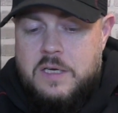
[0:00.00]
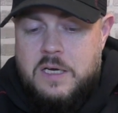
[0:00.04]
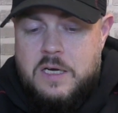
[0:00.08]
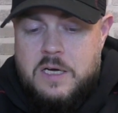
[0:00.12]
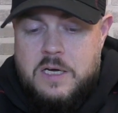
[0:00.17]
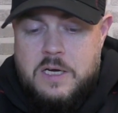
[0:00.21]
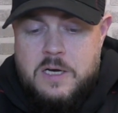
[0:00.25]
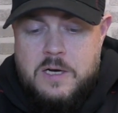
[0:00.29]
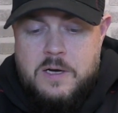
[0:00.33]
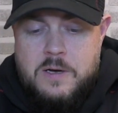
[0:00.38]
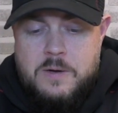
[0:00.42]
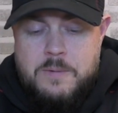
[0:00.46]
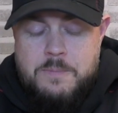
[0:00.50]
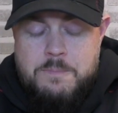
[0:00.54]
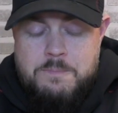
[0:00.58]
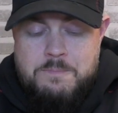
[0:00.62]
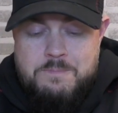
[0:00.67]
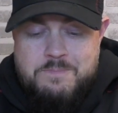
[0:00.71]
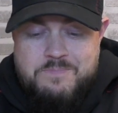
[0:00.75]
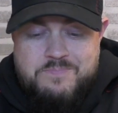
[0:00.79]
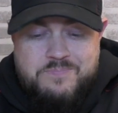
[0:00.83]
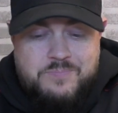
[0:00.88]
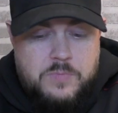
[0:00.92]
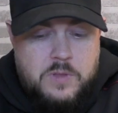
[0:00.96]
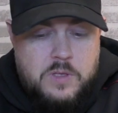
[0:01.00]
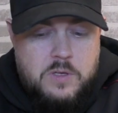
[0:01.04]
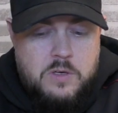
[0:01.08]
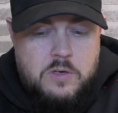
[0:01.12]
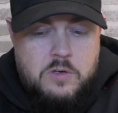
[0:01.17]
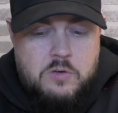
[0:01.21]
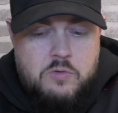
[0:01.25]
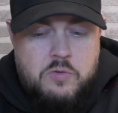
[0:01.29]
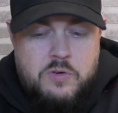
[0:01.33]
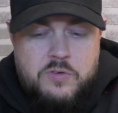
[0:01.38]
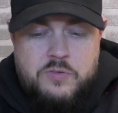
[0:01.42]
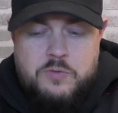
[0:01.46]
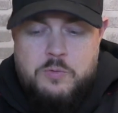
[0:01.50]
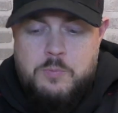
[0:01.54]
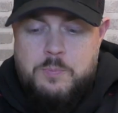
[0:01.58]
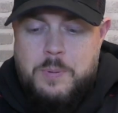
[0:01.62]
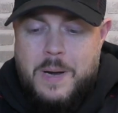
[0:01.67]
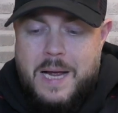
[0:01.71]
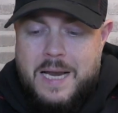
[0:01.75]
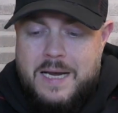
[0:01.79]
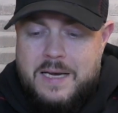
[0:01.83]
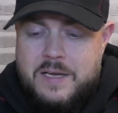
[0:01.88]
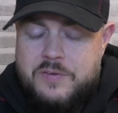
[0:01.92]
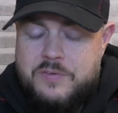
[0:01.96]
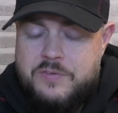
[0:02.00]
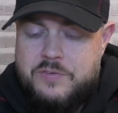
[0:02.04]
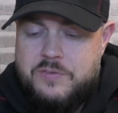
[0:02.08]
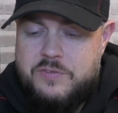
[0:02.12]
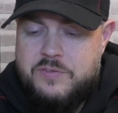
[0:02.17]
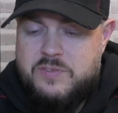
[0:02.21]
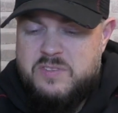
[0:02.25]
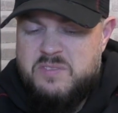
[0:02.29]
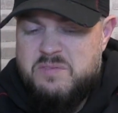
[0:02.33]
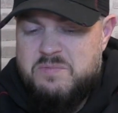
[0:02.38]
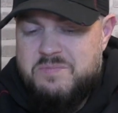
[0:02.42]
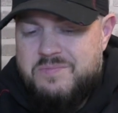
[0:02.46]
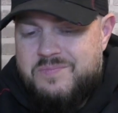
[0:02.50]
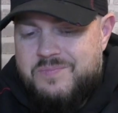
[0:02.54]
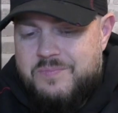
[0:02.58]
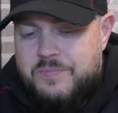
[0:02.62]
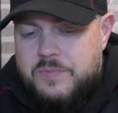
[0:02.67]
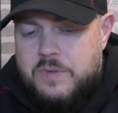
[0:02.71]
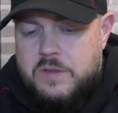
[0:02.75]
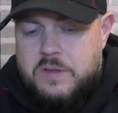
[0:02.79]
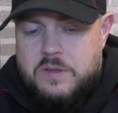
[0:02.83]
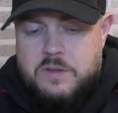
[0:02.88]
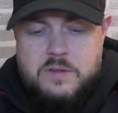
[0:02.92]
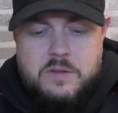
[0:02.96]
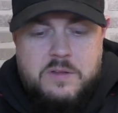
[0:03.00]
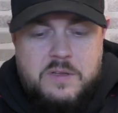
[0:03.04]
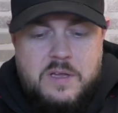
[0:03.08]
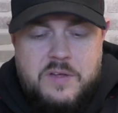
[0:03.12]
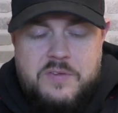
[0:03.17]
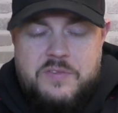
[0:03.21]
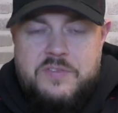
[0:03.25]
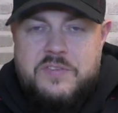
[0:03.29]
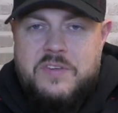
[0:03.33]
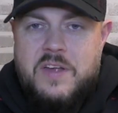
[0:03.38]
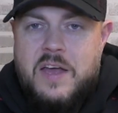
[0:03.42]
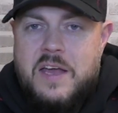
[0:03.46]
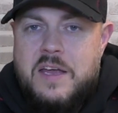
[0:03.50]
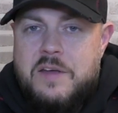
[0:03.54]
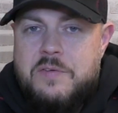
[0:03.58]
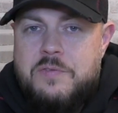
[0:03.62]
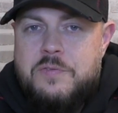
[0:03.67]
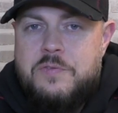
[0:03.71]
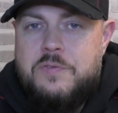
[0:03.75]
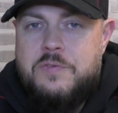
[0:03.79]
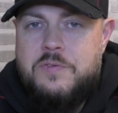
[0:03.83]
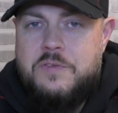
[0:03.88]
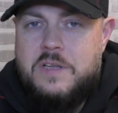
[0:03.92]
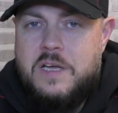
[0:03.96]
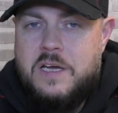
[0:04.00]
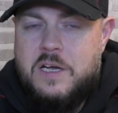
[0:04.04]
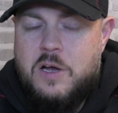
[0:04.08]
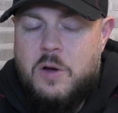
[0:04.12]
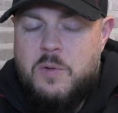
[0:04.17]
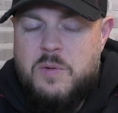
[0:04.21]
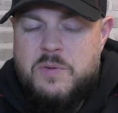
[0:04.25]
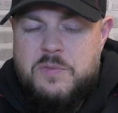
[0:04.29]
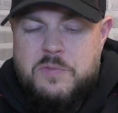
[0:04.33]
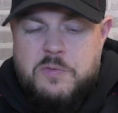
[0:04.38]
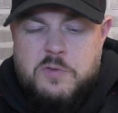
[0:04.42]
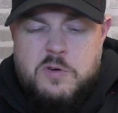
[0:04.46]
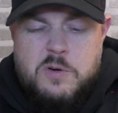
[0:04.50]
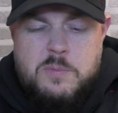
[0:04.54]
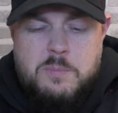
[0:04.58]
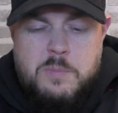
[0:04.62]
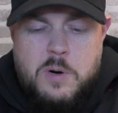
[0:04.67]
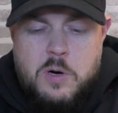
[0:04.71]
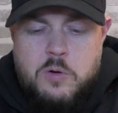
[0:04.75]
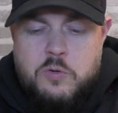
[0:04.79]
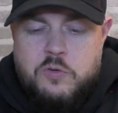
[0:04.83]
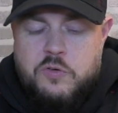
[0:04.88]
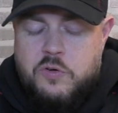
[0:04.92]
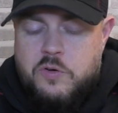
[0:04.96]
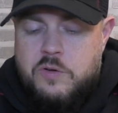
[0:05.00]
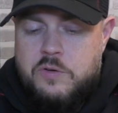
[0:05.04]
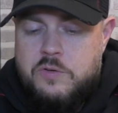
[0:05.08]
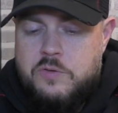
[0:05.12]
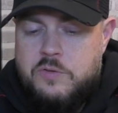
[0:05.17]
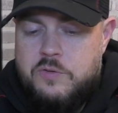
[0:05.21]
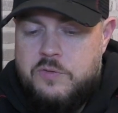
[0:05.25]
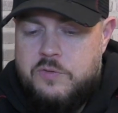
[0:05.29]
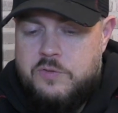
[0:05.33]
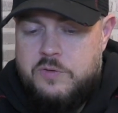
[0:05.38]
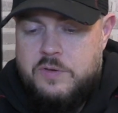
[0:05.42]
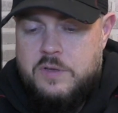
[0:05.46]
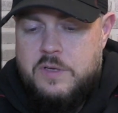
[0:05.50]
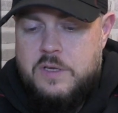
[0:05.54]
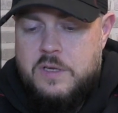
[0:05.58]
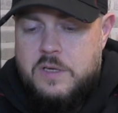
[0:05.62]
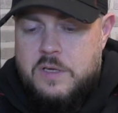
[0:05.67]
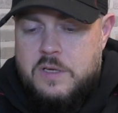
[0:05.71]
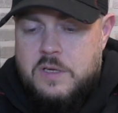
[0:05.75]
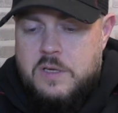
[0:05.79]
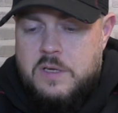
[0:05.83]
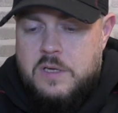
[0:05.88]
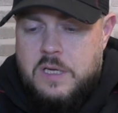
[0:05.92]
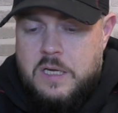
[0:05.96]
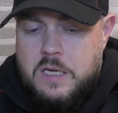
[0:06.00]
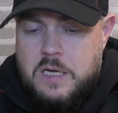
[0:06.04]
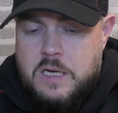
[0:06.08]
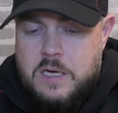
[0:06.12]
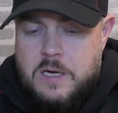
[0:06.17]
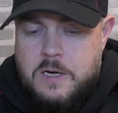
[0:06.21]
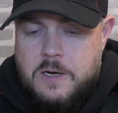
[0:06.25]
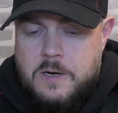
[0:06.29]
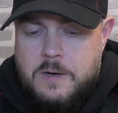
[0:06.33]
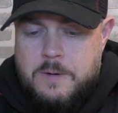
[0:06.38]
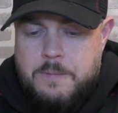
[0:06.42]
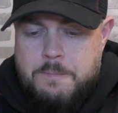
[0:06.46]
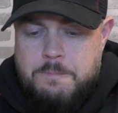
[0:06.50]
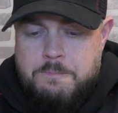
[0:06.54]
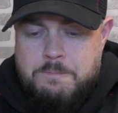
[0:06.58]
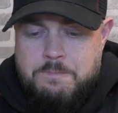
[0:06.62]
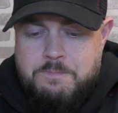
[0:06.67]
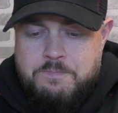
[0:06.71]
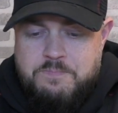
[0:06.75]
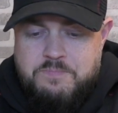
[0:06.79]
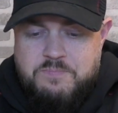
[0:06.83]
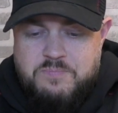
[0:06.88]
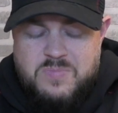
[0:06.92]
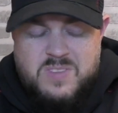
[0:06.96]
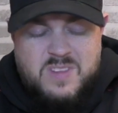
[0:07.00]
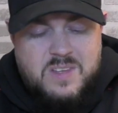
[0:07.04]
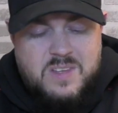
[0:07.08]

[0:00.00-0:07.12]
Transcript: Crystal Palace, they're safe, they're going through the motions. And